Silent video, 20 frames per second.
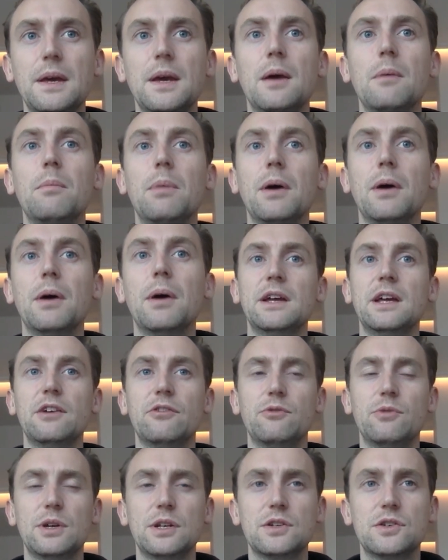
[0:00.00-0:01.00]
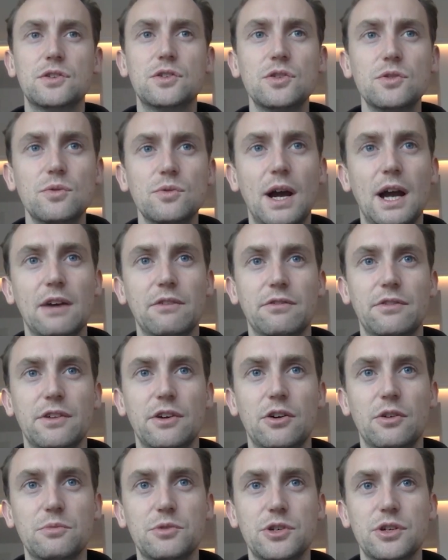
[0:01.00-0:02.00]
But if we do have the
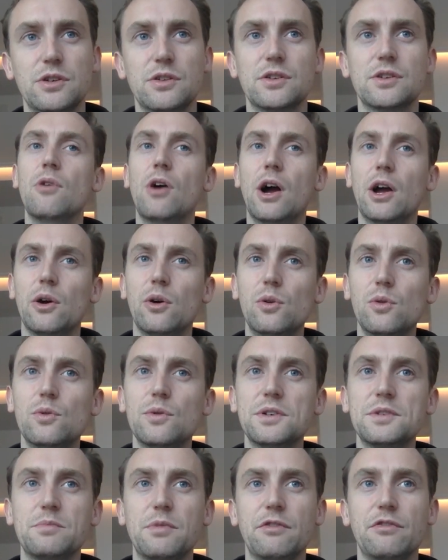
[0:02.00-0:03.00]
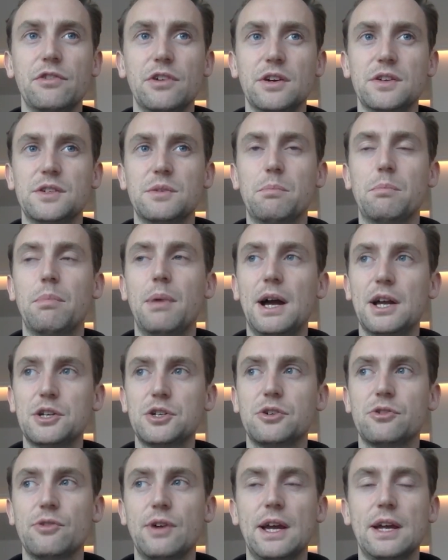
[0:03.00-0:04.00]
option, I always prefer to batch
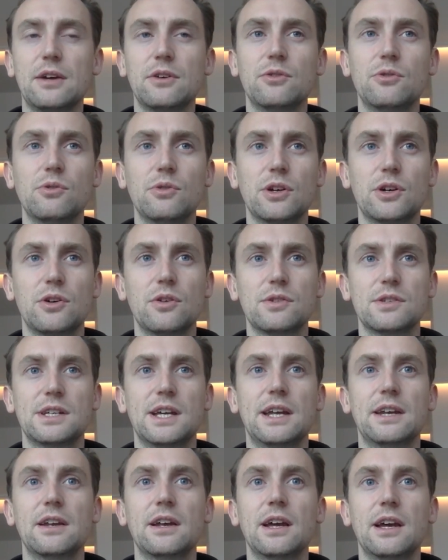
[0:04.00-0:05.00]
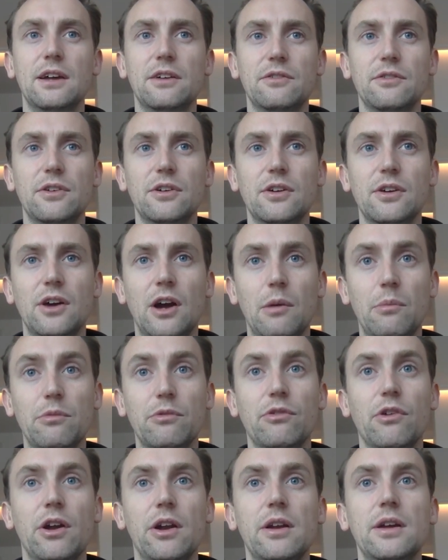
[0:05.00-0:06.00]
create all the content up
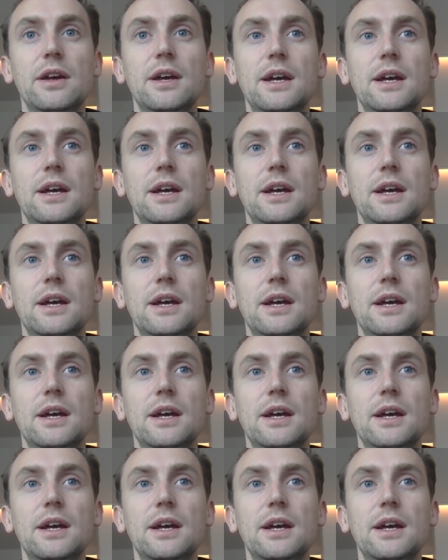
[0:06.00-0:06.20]
front.